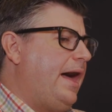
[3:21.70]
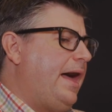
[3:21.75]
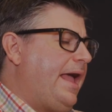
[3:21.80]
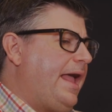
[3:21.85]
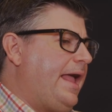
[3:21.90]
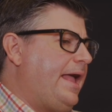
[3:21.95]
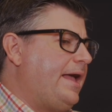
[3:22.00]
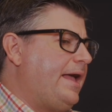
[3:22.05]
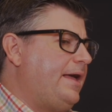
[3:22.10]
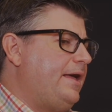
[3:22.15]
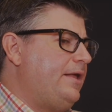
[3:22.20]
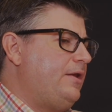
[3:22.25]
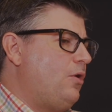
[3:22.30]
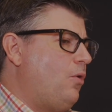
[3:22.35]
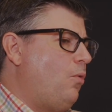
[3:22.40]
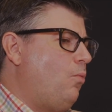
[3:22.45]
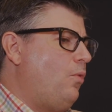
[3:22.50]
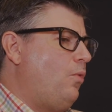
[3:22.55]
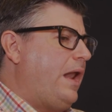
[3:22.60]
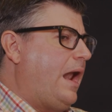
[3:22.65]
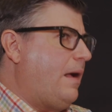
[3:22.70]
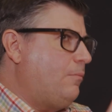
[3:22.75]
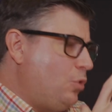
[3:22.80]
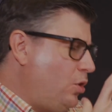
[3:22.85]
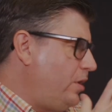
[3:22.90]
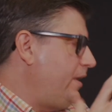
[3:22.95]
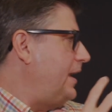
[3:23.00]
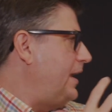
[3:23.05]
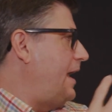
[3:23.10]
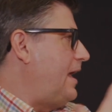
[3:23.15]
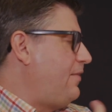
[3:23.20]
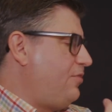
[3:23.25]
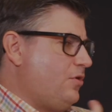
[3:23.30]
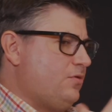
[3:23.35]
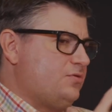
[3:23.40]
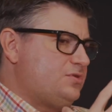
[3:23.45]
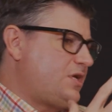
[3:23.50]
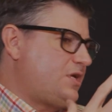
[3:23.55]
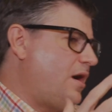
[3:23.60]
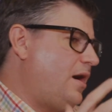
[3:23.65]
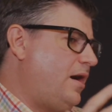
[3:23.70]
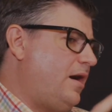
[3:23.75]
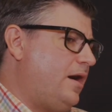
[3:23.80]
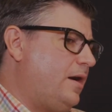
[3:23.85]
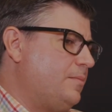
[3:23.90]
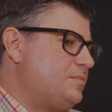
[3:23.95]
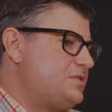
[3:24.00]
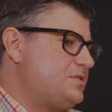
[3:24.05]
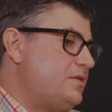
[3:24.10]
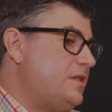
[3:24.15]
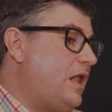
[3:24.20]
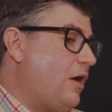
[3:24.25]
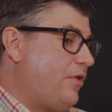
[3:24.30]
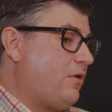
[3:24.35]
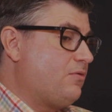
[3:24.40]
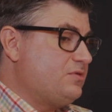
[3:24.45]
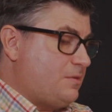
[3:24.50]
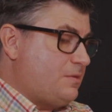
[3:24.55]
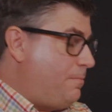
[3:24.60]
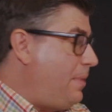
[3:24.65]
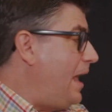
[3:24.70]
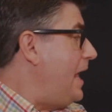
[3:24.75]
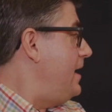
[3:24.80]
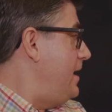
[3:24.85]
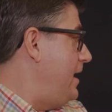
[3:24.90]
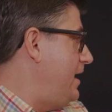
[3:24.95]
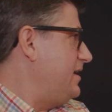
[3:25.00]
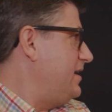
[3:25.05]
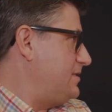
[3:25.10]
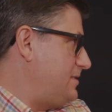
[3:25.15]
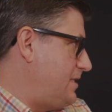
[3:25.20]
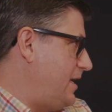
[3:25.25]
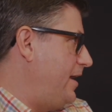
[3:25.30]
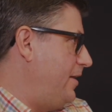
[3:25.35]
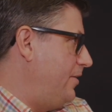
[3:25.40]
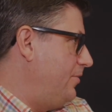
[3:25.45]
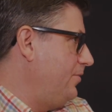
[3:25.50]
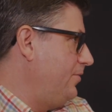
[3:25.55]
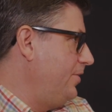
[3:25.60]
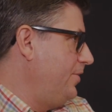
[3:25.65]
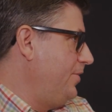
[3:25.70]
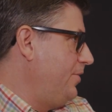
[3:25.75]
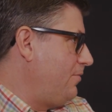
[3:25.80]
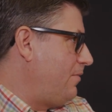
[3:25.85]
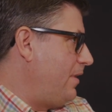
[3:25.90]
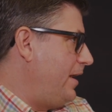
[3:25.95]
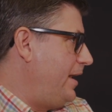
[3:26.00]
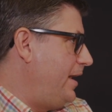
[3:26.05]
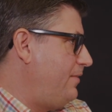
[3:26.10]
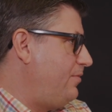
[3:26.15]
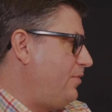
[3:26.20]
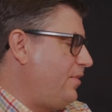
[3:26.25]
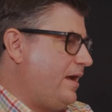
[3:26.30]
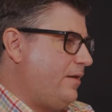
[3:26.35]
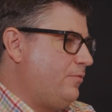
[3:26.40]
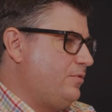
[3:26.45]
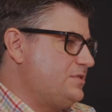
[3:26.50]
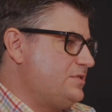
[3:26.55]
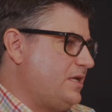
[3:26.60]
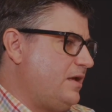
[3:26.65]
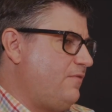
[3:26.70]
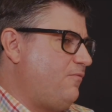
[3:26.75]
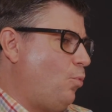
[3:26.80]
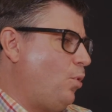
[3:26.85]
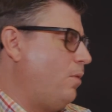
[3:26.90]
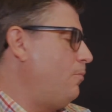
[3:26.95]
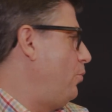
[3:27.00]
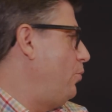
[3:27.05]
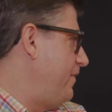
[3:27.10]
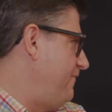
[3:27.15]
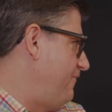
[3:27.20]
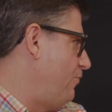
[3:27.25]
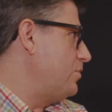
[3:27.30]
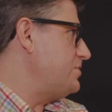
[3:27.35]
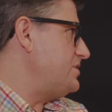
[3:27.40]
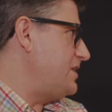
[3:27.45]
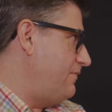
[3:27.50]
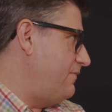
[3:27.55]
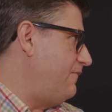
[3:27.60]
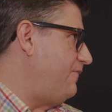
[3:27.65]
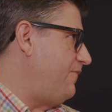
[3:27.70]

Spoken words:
And when I'm looking at those comps, now there was a pending sale, right, that was at 1.475.